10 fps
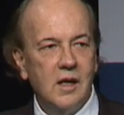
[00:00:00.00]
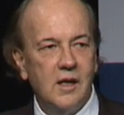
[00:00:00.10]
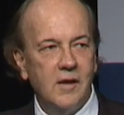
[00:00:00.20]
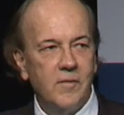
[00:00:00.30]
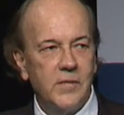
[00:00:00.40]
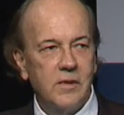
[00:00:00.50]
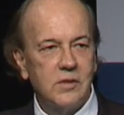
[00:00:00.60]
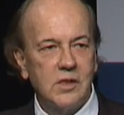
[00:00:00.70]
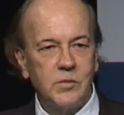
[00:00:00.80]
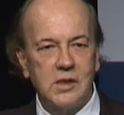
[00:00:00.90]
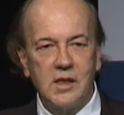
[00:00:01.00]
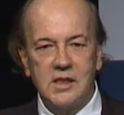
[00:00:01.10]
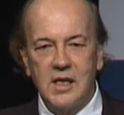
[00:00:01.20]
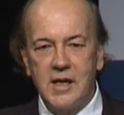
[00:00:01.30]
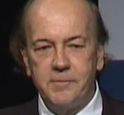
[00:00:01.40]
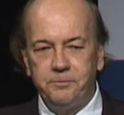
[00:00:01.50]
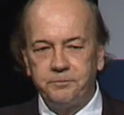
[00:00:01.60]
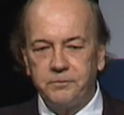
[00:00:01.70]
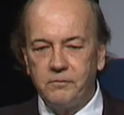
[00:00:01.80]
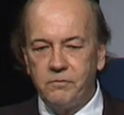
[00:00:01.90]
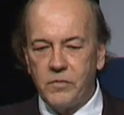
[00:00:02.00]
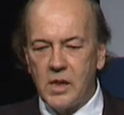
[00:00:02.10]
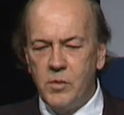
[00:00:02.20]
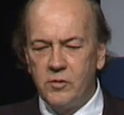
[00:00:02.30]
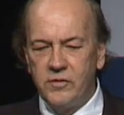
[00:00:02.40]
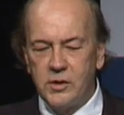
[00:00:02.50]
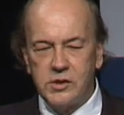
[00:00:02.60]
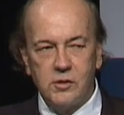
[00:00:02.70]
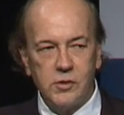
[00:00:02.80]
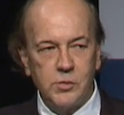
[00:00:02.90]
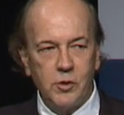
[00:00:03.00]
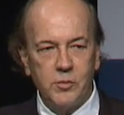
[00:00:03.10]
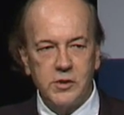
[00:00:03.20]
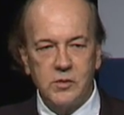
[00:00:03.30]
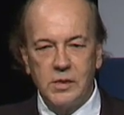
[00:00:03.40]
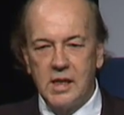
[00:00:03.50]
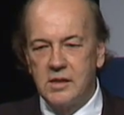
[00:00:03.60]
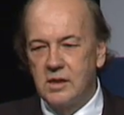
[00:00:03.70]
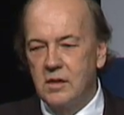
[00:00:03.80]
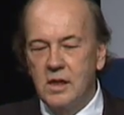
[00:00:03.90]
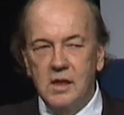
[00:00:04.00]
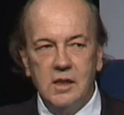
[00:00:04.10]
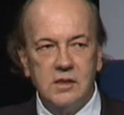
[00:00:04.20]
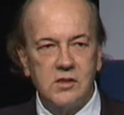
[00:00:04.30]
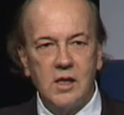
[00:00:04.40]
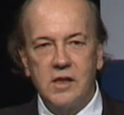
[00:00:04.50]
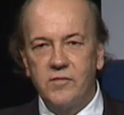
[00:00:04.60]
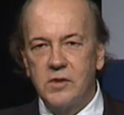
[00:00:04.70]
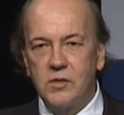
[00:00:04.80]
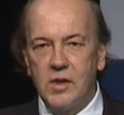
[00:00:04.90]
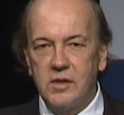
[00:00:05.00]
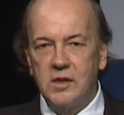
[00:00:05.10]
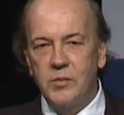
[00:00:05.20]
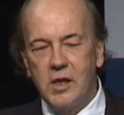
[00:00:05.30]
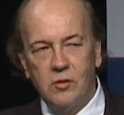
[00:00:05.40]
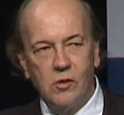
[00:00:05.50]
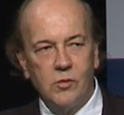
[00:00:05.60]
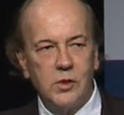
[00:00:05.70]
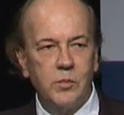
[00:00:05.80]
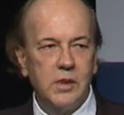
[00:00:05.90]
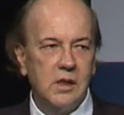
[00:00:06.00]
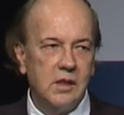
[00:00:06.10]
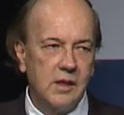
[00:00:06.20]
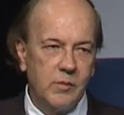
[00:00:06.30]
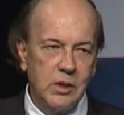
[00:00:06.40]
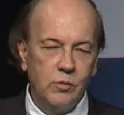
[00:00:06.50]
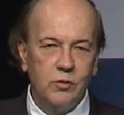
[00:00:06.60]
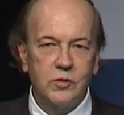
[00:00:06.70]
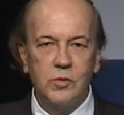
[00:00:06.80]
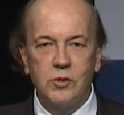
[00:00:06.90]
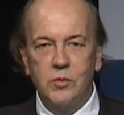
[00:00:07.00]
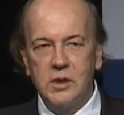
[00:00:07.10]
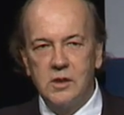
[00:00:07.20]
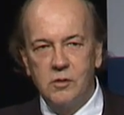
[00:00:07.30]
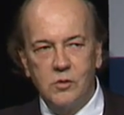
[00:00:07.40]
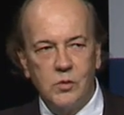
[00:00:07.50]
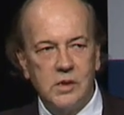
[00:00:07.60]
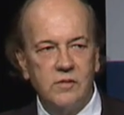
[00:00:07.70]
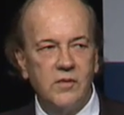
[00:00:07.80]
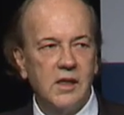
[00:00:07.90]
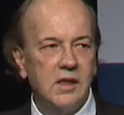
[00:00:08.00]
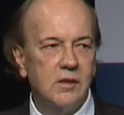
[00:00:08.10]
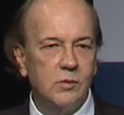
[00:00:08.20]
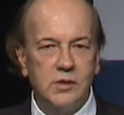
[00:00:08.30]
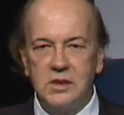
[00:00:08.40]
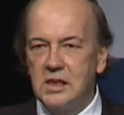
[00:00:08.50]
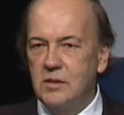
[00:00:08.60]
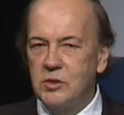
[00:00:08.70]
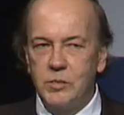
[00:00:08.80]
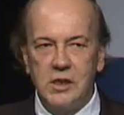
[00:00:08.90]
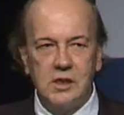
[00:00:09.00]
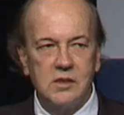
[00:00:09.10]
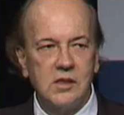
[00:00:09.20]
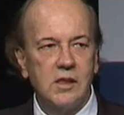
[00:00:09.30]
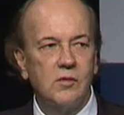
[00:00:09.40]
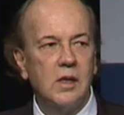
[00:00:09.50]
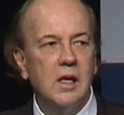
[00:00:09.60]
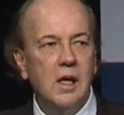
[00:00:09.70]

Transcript: It was something like that, but with a very serious purpose. And we had to design it from the ground up. How long would it be? How many moves would there be? Who would we invite? Who would the teams be, et cetera?